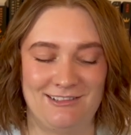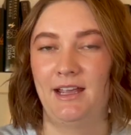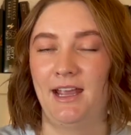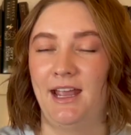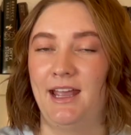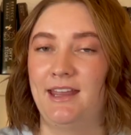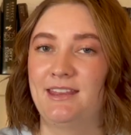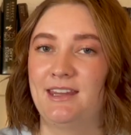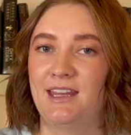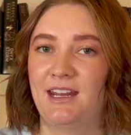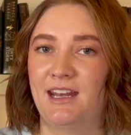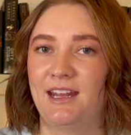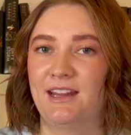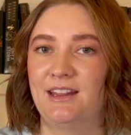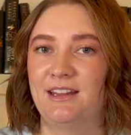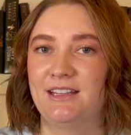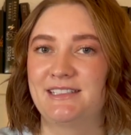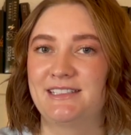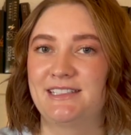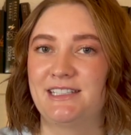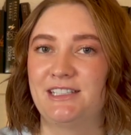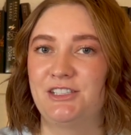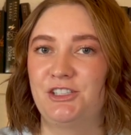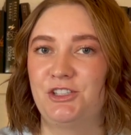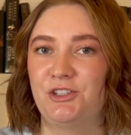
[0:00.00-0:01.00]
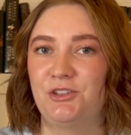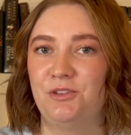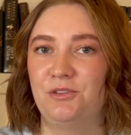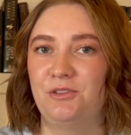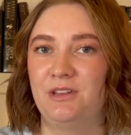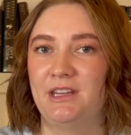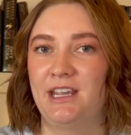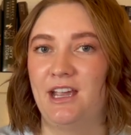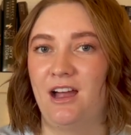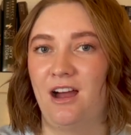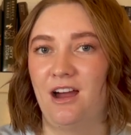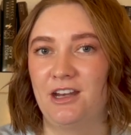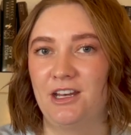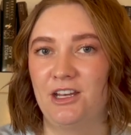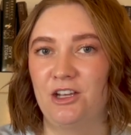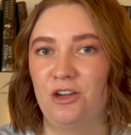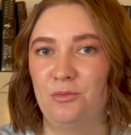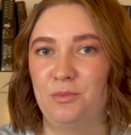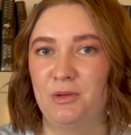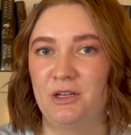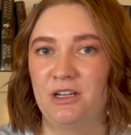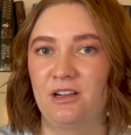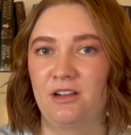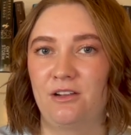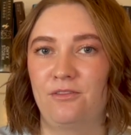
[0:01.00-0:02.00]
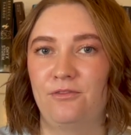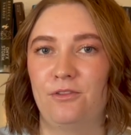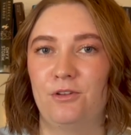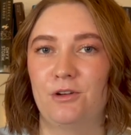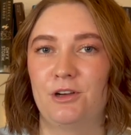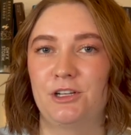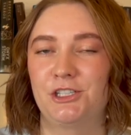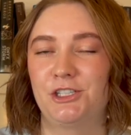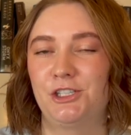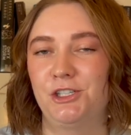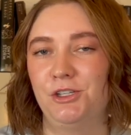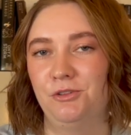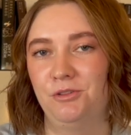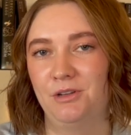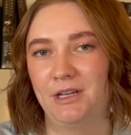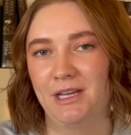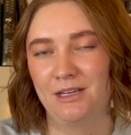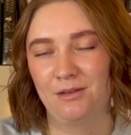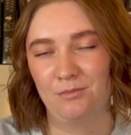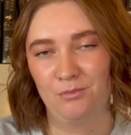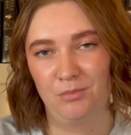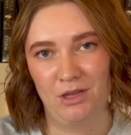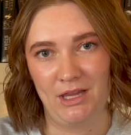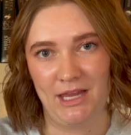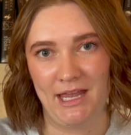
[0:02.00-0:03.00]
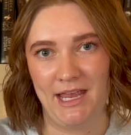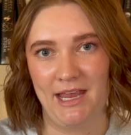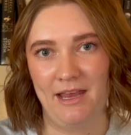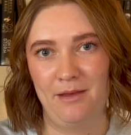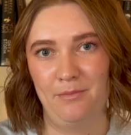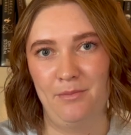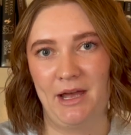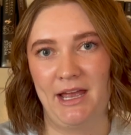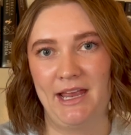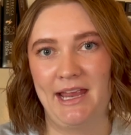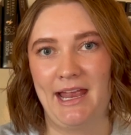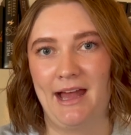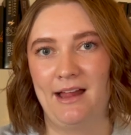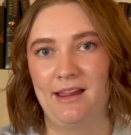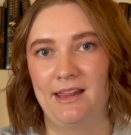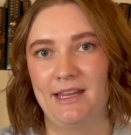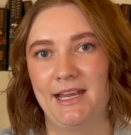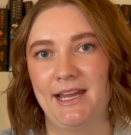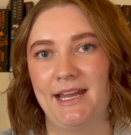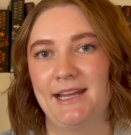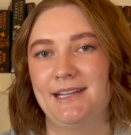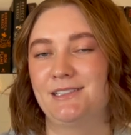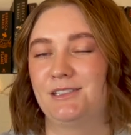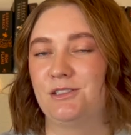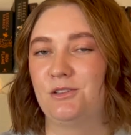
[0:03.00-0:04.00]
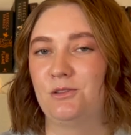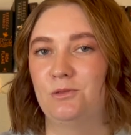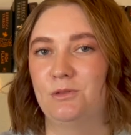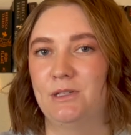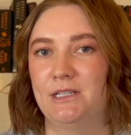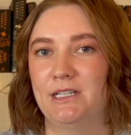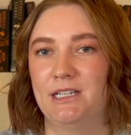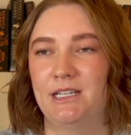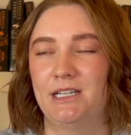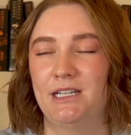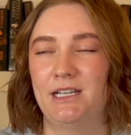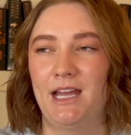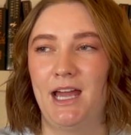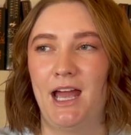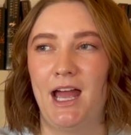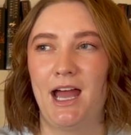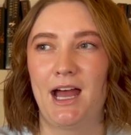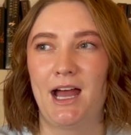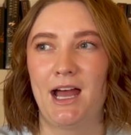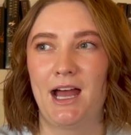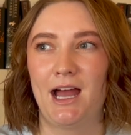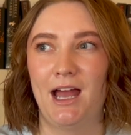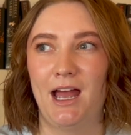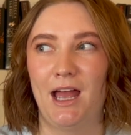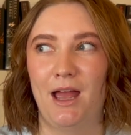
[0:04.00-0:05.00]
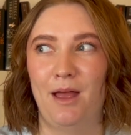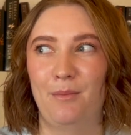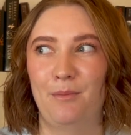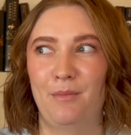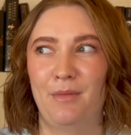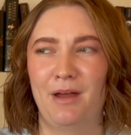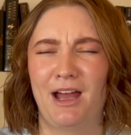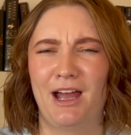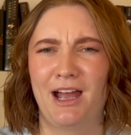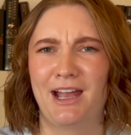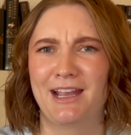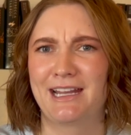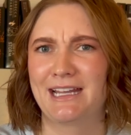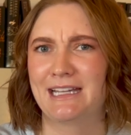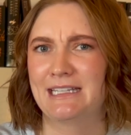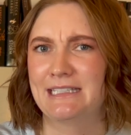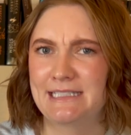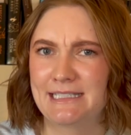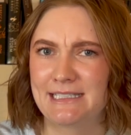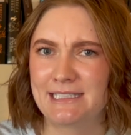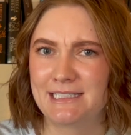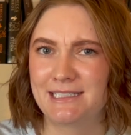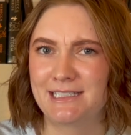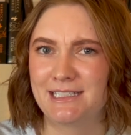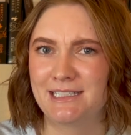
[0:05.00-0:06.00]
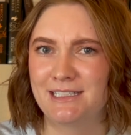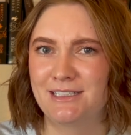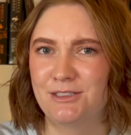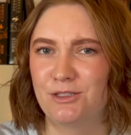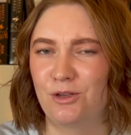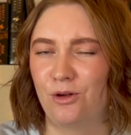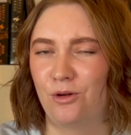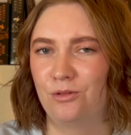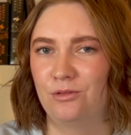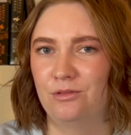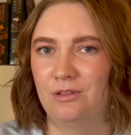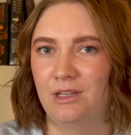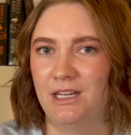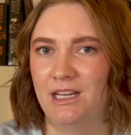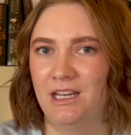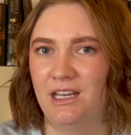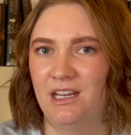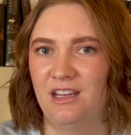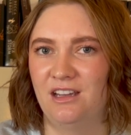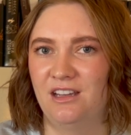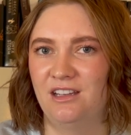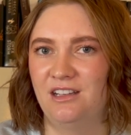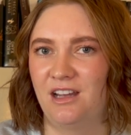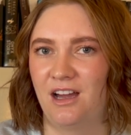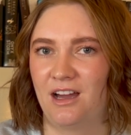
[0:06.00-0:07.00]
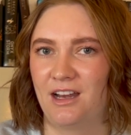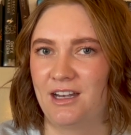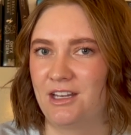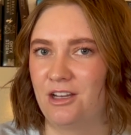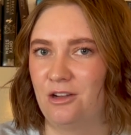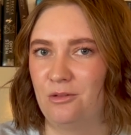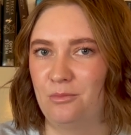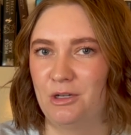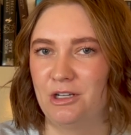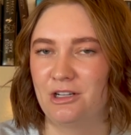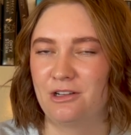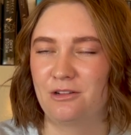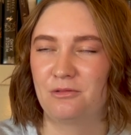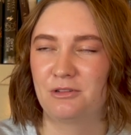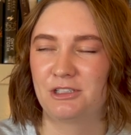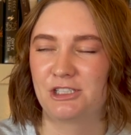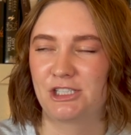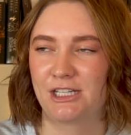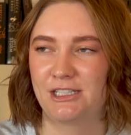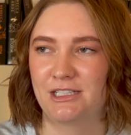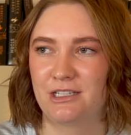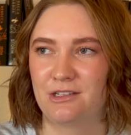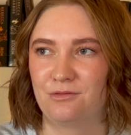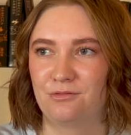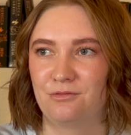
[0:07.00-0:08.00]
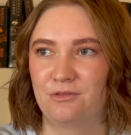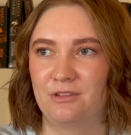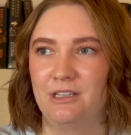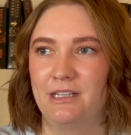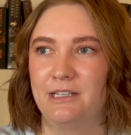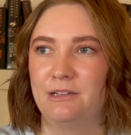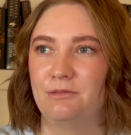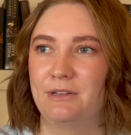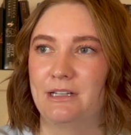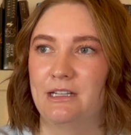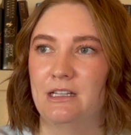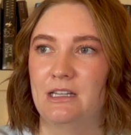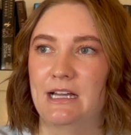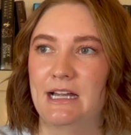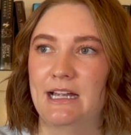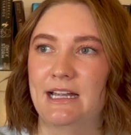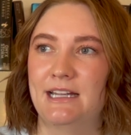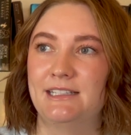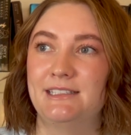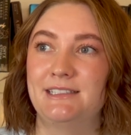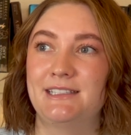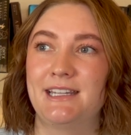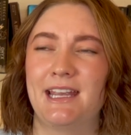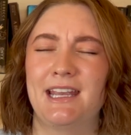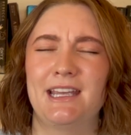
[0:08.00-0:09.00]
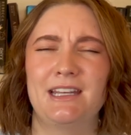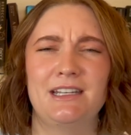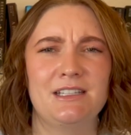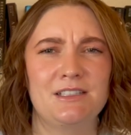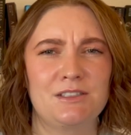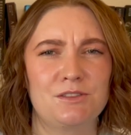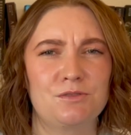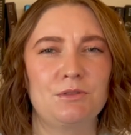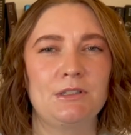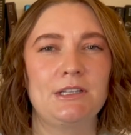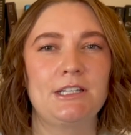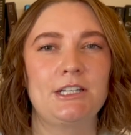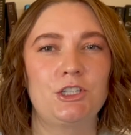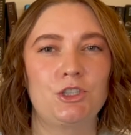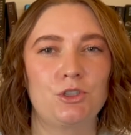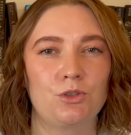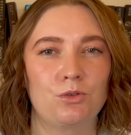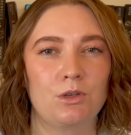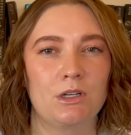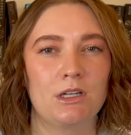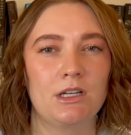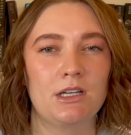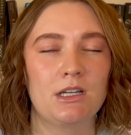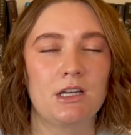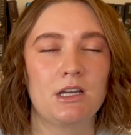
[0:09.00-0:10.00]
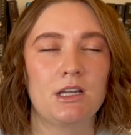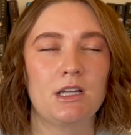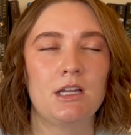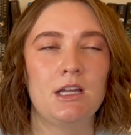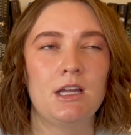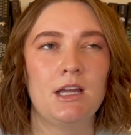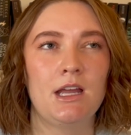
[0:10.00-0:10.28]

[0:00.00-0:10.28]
And then I listened to the audiobook for Two Can Play by Ali Hazelwood. I guess this is only an audiobook, which I didn't really realize, and it's really short.